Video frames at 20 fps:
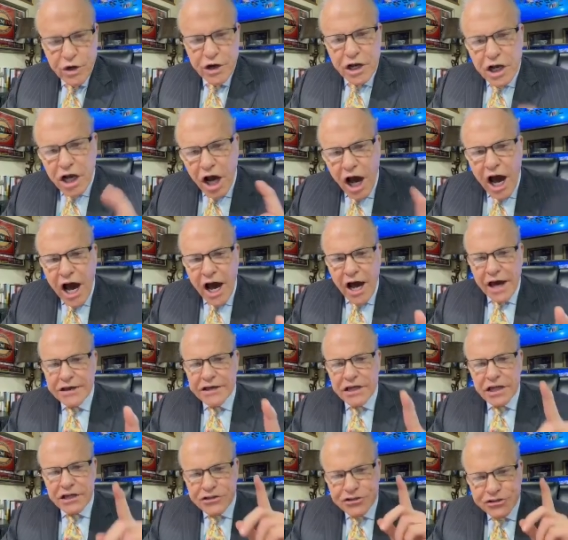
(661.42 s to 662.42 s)
where
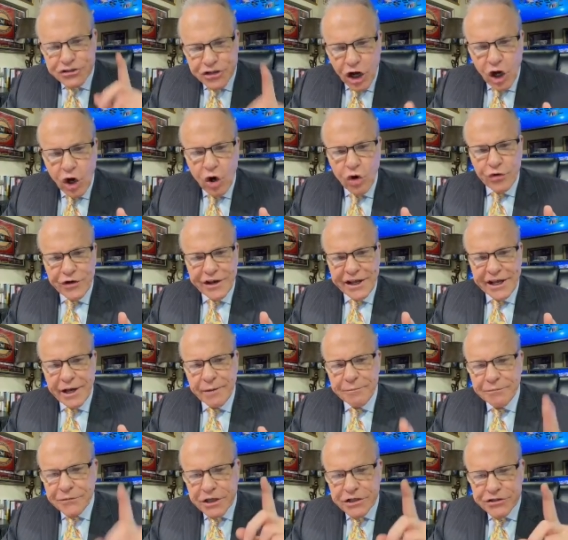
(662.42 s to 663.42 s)
God told
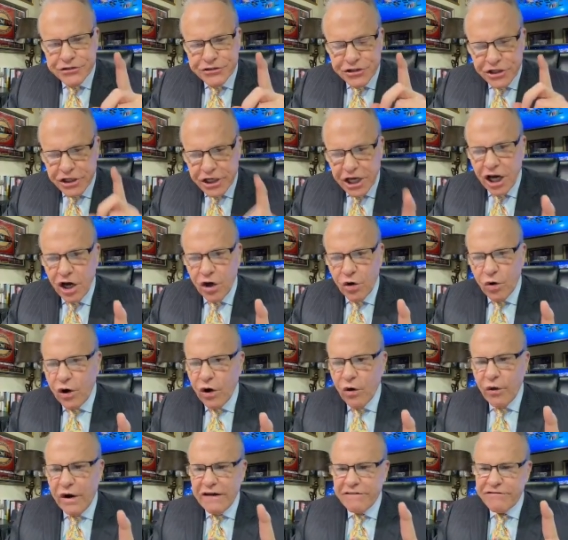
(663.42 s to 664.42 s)
him to go.
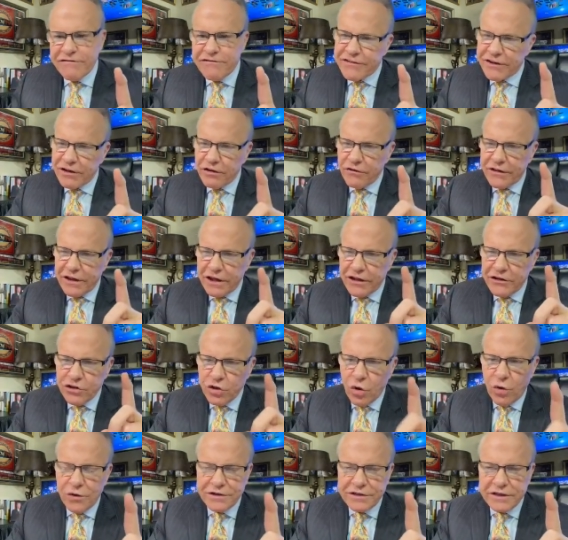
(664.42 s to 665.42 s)
Oh, I feel the
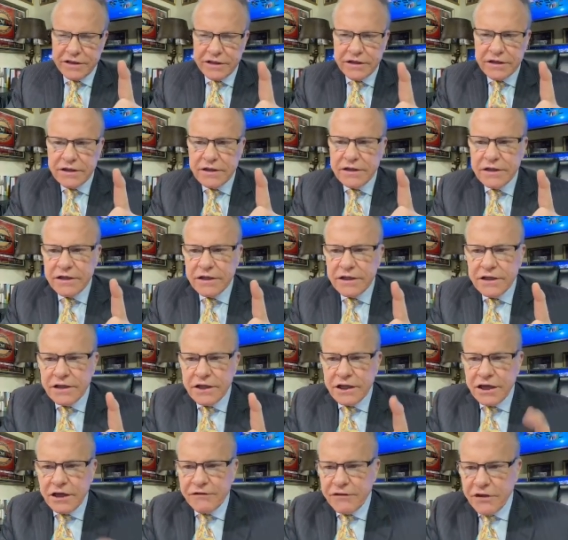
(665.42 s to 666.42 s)
anointing
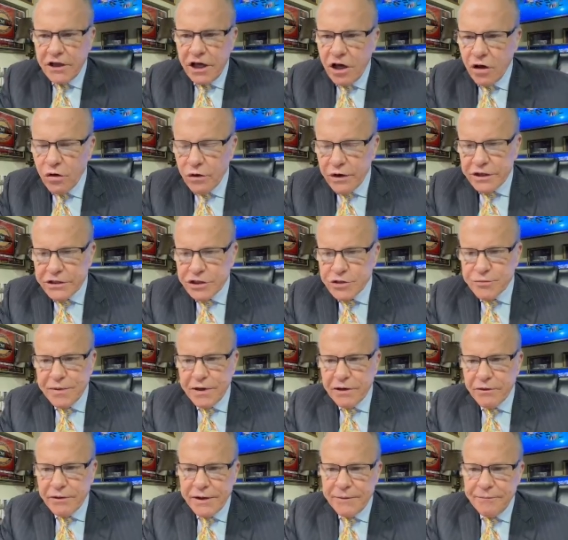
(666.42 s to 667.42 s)
of the Holy
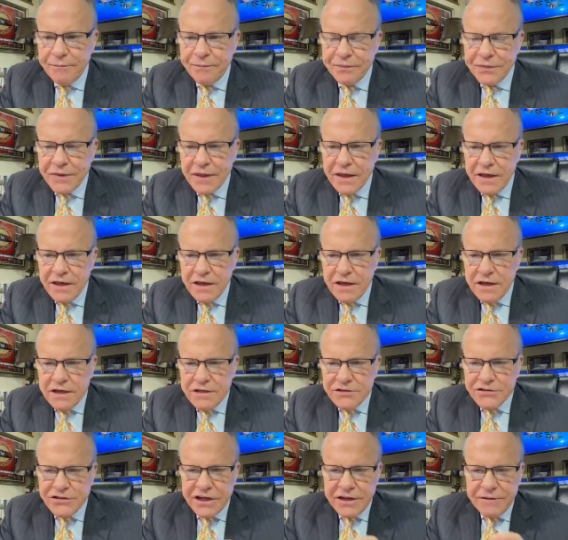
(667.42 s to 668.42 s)
Spirit.
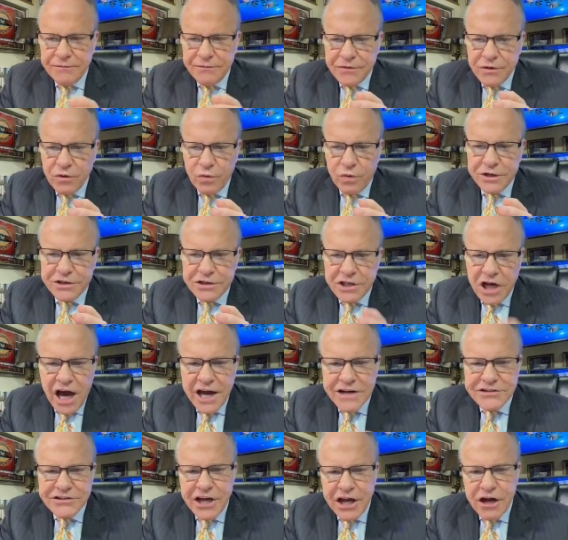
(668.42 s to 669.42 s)
See, when
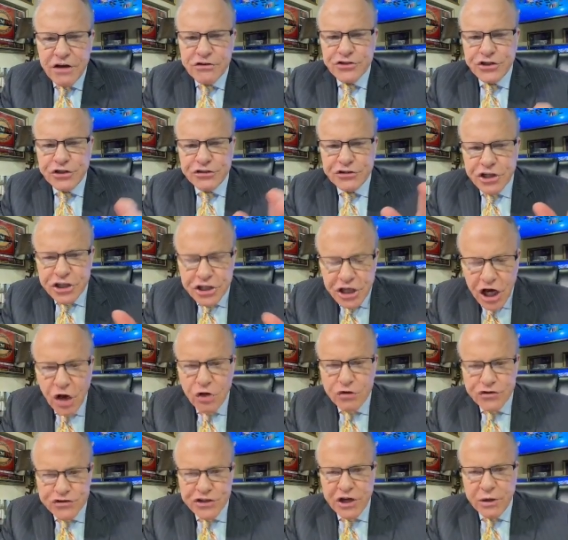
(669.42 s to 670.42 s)
God tells you to
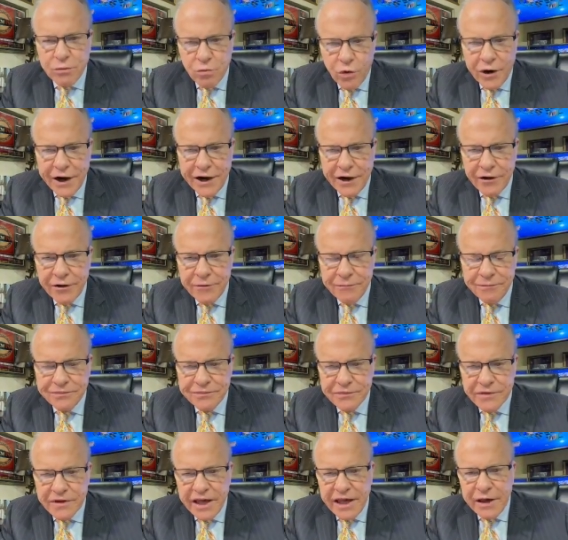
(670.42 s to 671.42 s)
go somewhere,
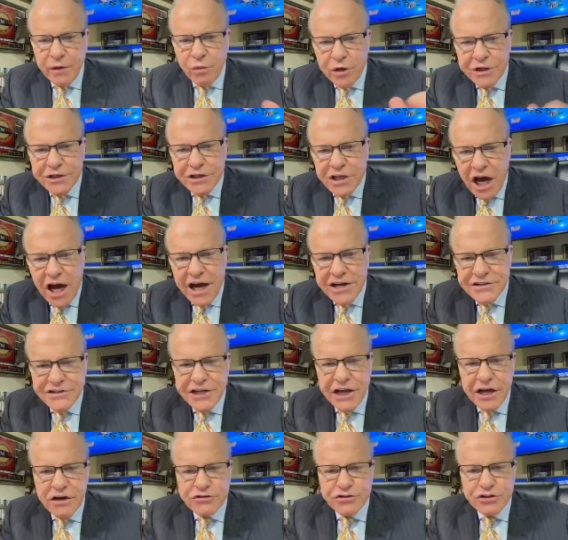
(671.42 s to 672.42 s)
and when God
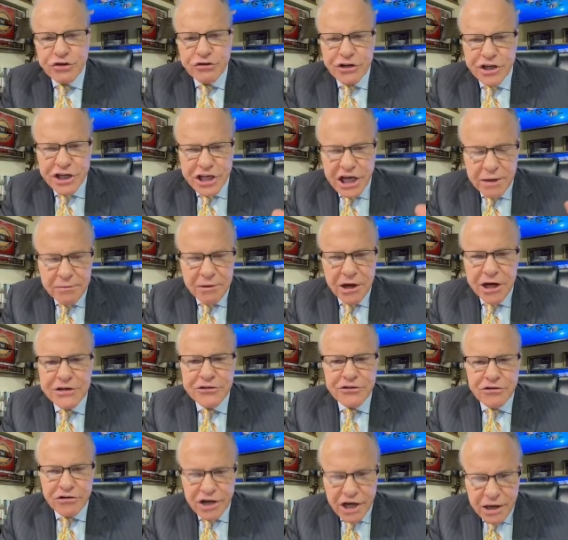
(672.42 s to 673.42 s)
tells you to come
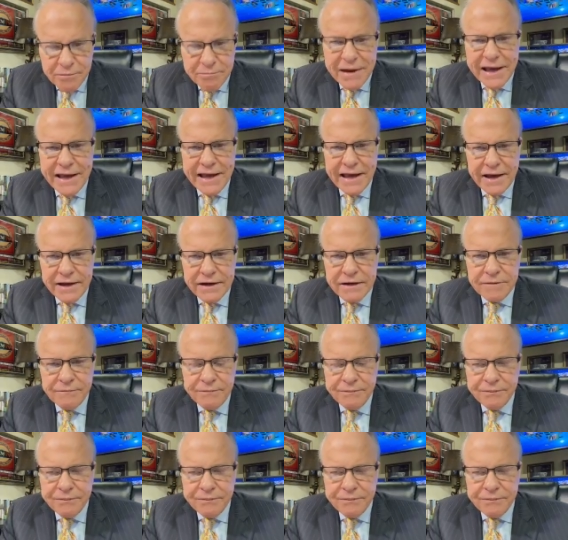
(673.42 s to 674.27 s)
under a man,